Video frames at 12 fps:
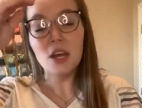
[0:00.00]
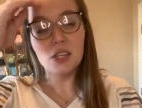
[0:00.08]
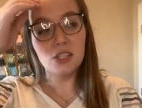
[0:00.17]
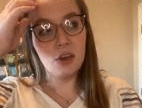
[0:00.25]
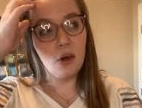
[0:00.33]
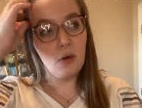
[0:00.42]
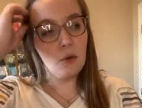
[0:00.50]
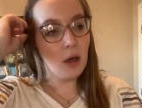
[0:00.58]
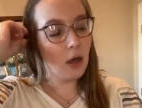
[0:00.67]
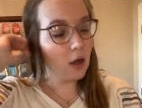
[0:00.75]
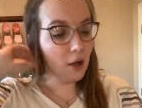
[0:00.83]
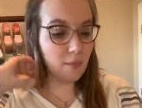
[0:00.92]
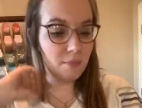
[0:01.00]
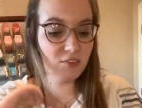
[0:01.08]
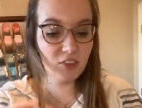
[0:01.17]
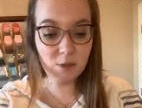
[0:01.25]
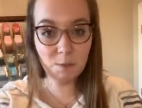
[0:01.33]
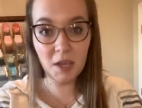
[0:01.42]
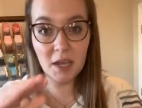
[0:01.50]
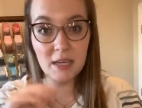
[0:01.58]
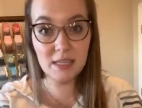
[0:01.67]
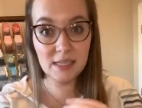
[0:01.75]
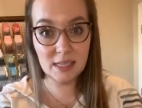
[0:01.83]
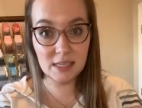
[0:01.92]
So um, just being
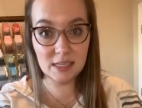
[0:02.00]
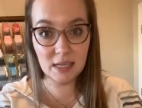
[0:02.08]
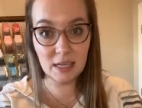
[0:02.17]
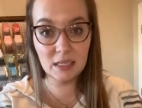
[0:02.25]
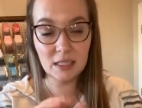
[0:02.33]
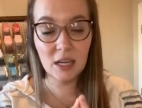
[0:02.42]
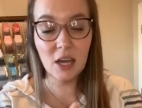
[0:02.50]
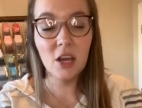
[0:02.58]
consistent.